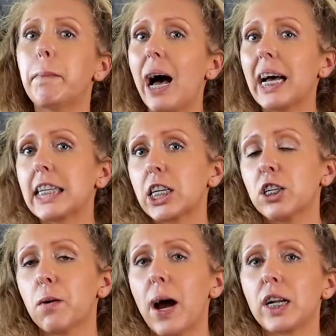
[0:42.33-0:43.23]
but I didn't
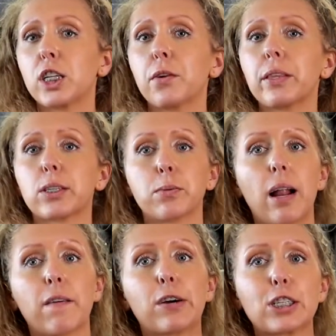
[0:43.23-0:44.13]
know how to do this when
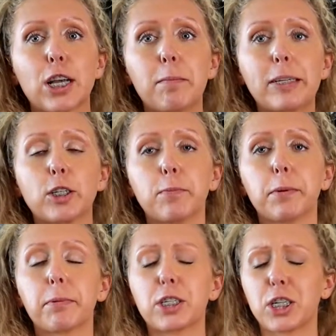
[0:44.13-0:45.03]
I first got my gym
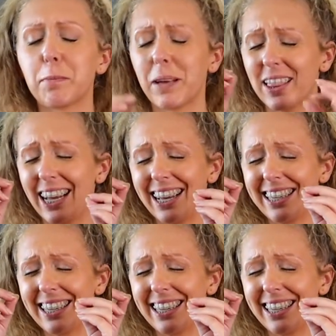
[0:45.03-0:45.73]
membership, and that